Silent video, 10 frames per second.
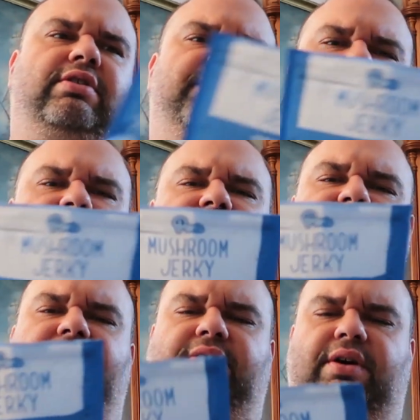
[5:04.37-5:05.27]
Could be less,
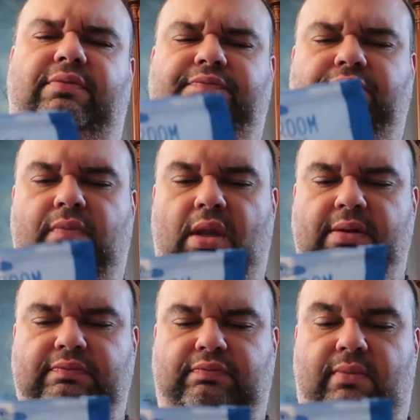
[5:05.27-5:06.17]
I don't know.
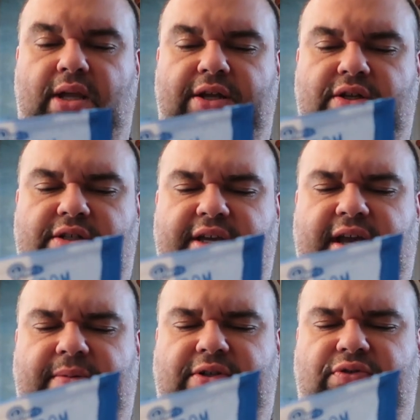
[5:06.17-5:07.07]
I just see
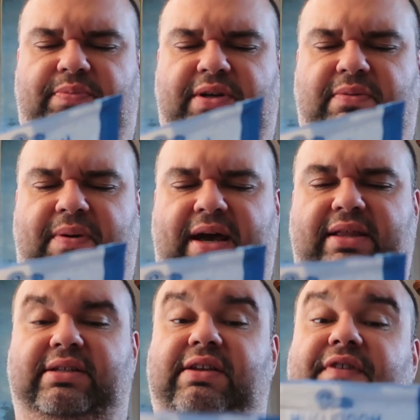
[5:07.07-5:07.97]
how much it would be to buy
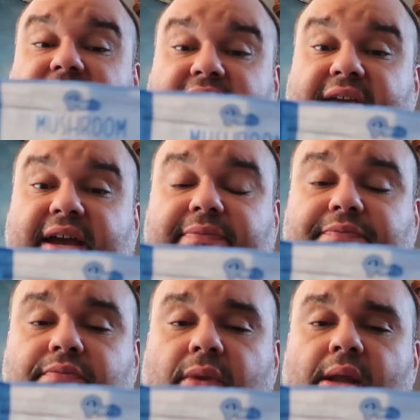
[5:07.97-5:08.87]
this, if I
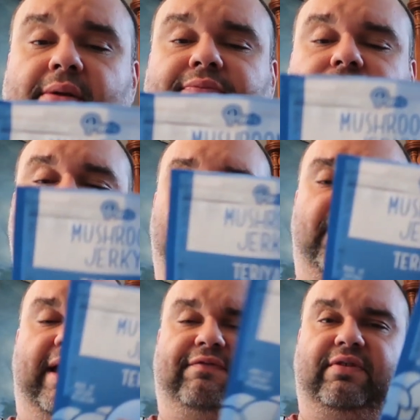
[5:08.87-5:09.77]
can,
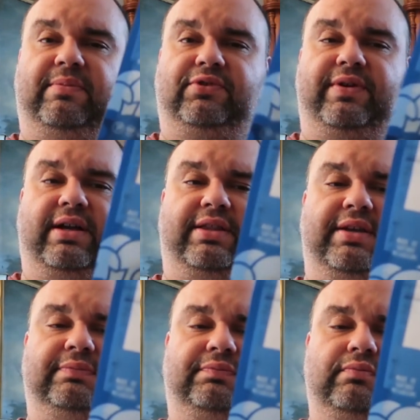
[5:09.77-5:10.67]
buy it from them
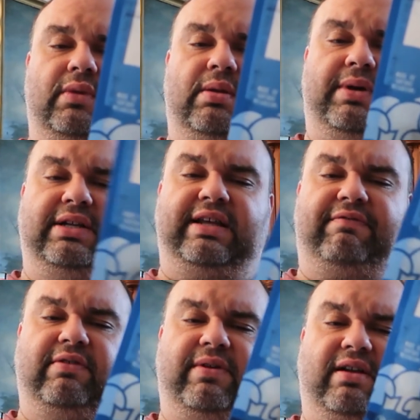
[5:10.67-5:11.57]
directly. I
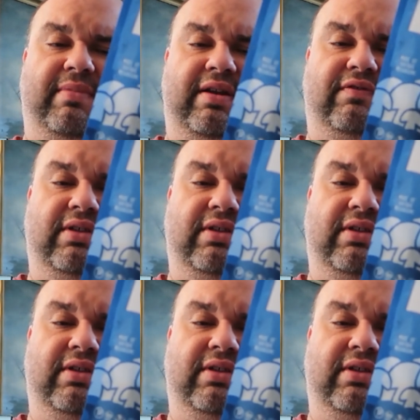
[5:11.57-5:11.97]
definitely recommend it.